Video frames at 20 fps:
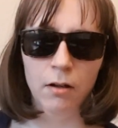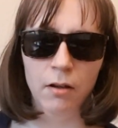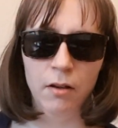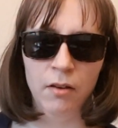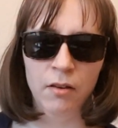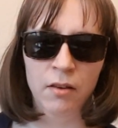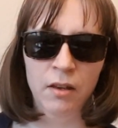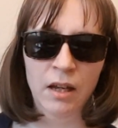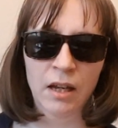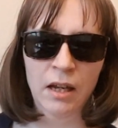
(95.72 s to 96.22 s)

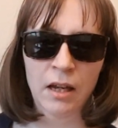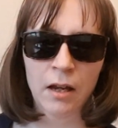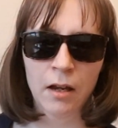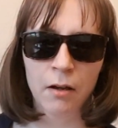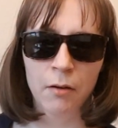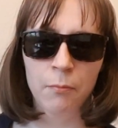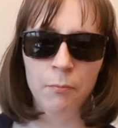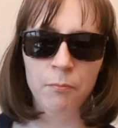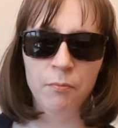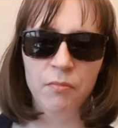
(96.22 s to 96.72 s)

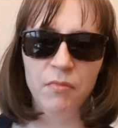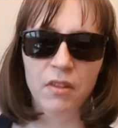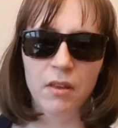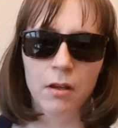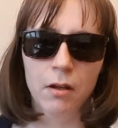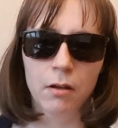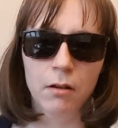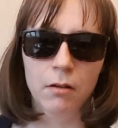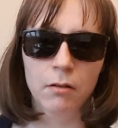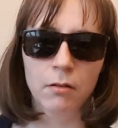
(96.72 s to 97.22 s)
The
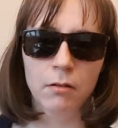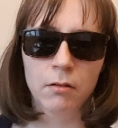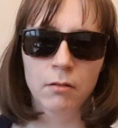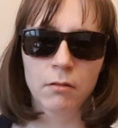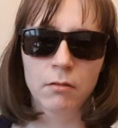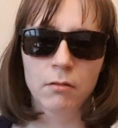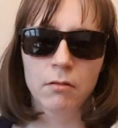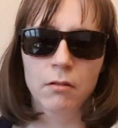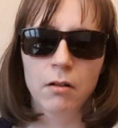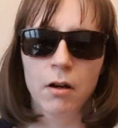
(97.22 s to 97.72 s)

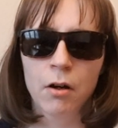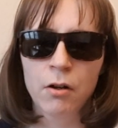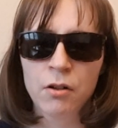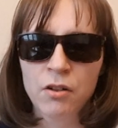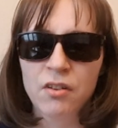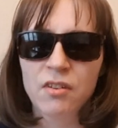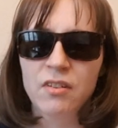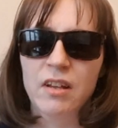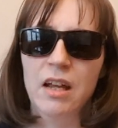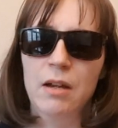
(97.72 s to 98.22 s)

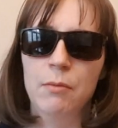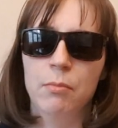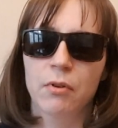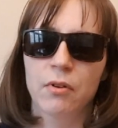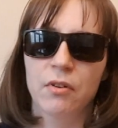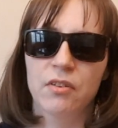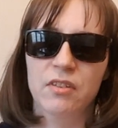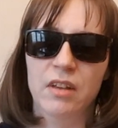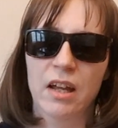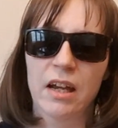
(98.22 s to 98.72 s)
unstable
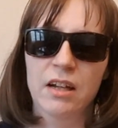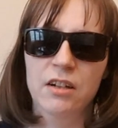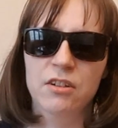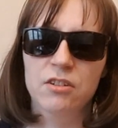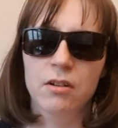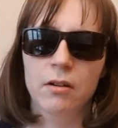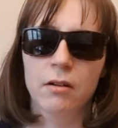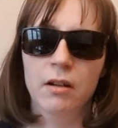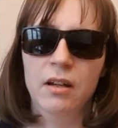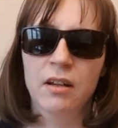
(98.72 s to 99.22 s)

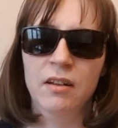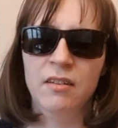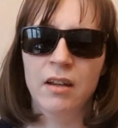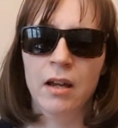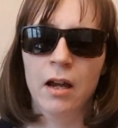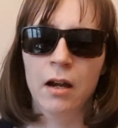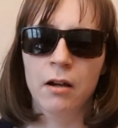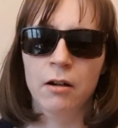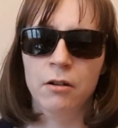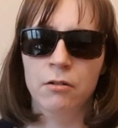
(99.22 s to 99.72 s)
stage is
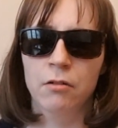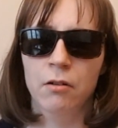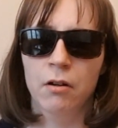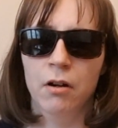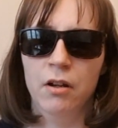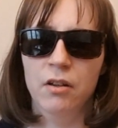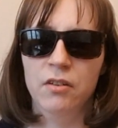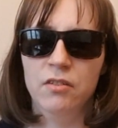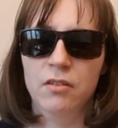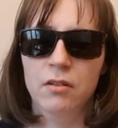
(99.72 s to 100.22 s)

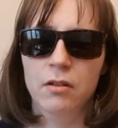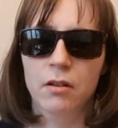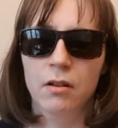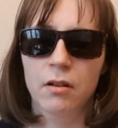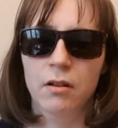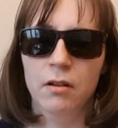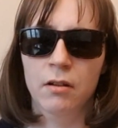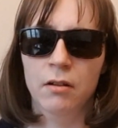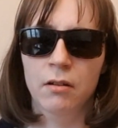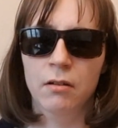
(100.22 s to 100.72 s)
characterized
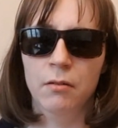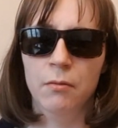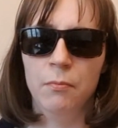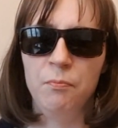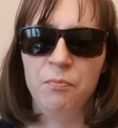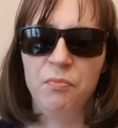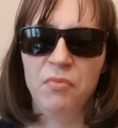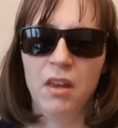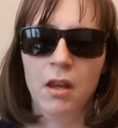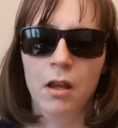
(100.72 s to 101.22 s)

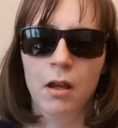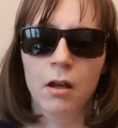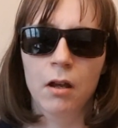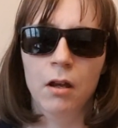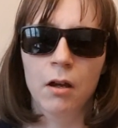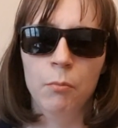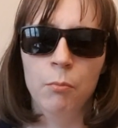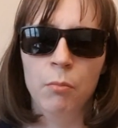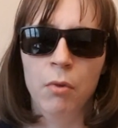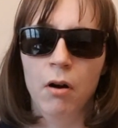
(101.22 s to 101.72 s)

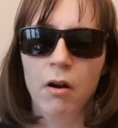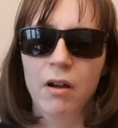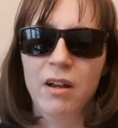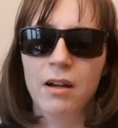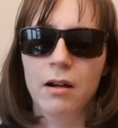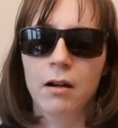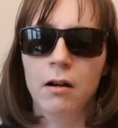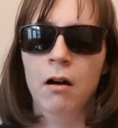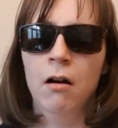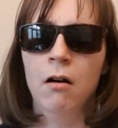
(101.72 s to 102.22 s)
by
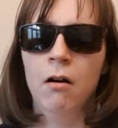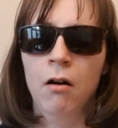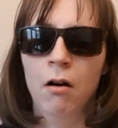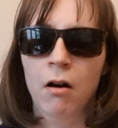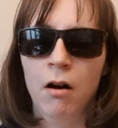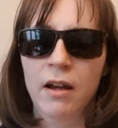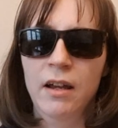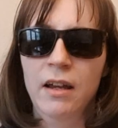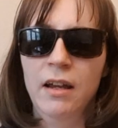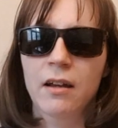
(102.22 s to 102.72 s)
a
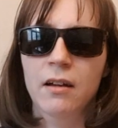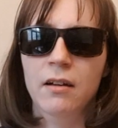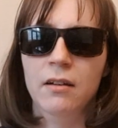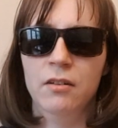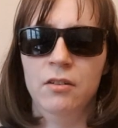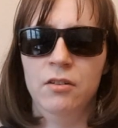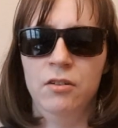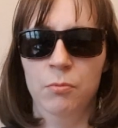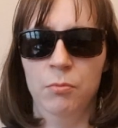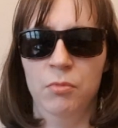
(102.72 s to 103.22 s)
high
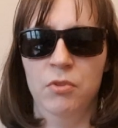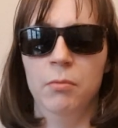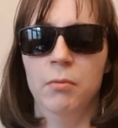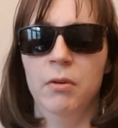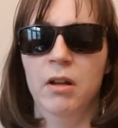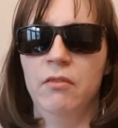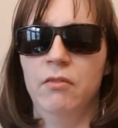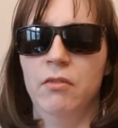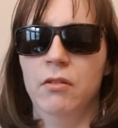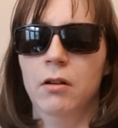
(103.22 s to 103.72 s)
symptom
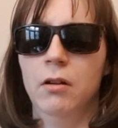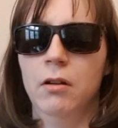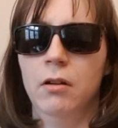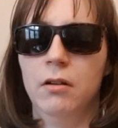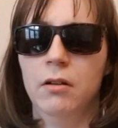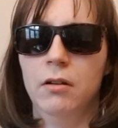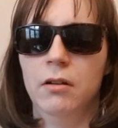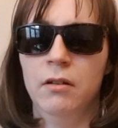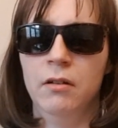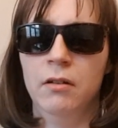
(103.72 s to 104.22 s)
level
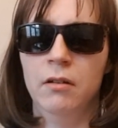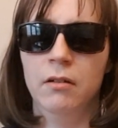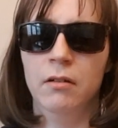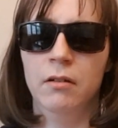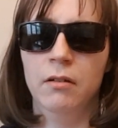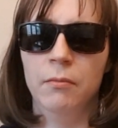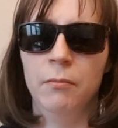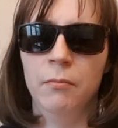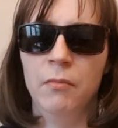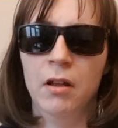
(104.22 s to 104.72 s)

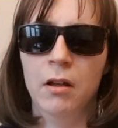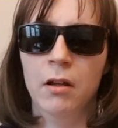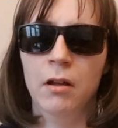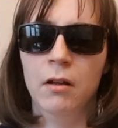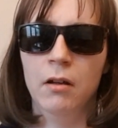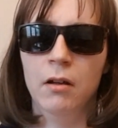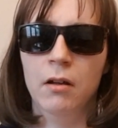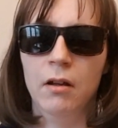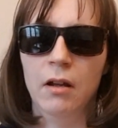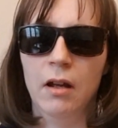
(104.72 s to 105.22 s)

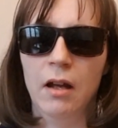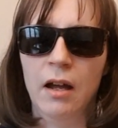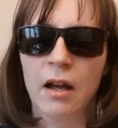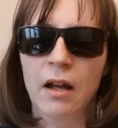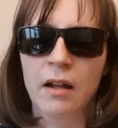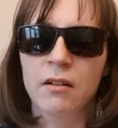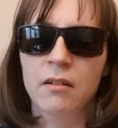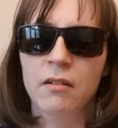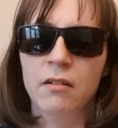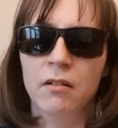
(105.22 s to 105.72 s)

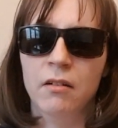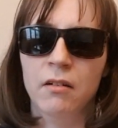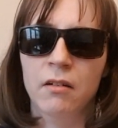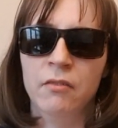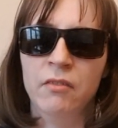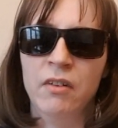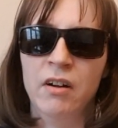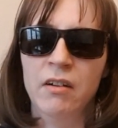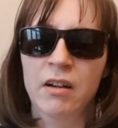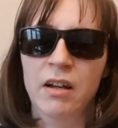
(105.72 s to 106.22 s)
and a
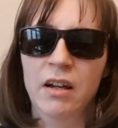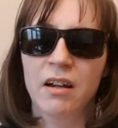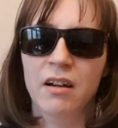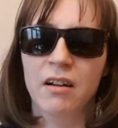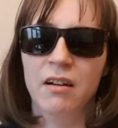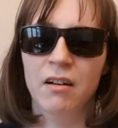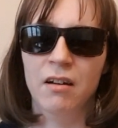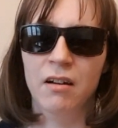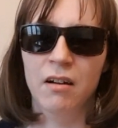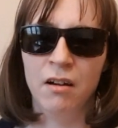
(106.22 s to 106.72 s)
very
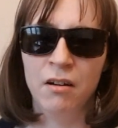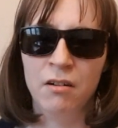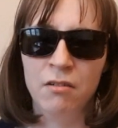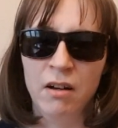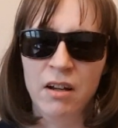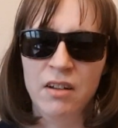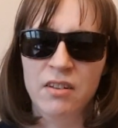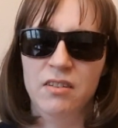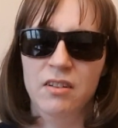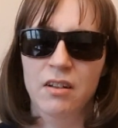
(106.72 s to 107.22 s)

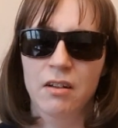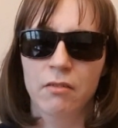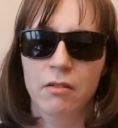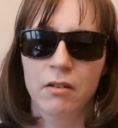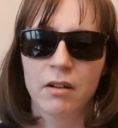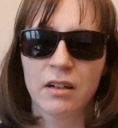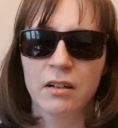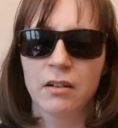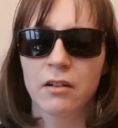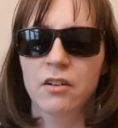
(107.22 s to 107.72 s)
aggressive
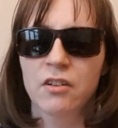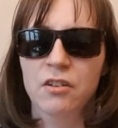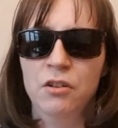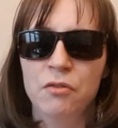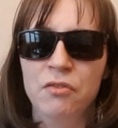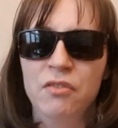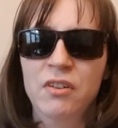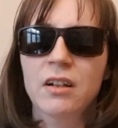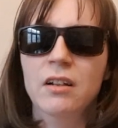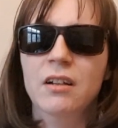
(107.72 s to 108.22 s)
illness. You
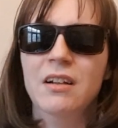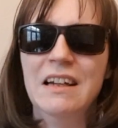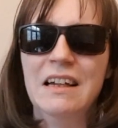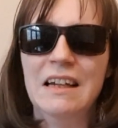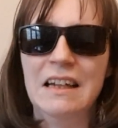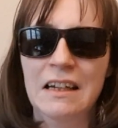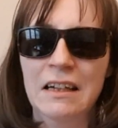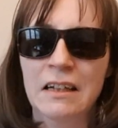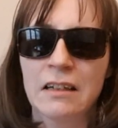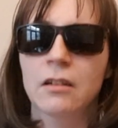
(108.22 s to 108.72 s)
feel
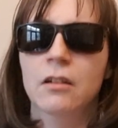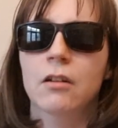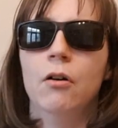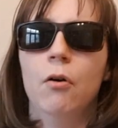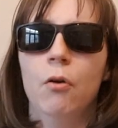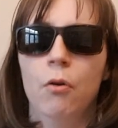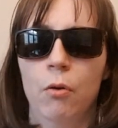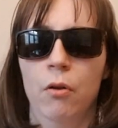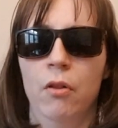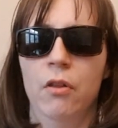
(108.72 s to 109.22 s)
ill
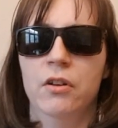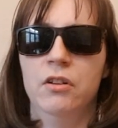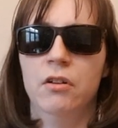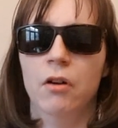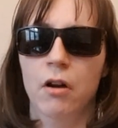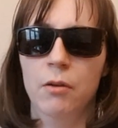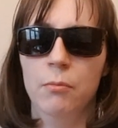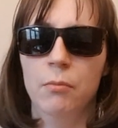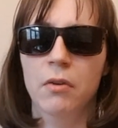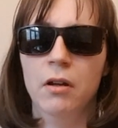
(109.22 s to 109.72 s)
all the
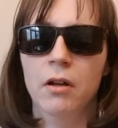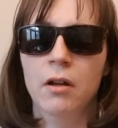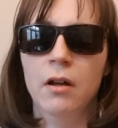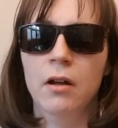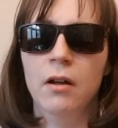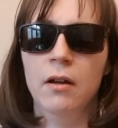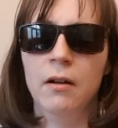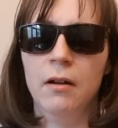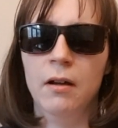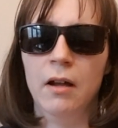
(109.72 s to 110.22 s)
time,
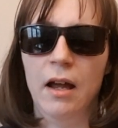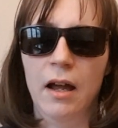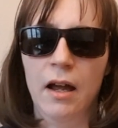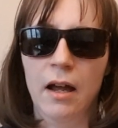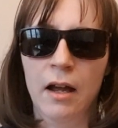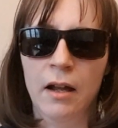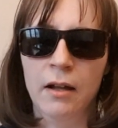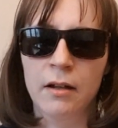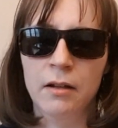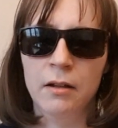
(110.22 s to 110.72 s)

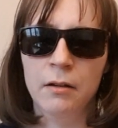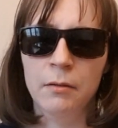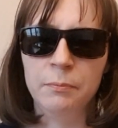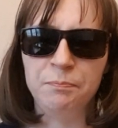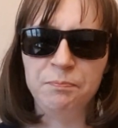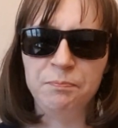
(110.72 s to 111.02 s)
and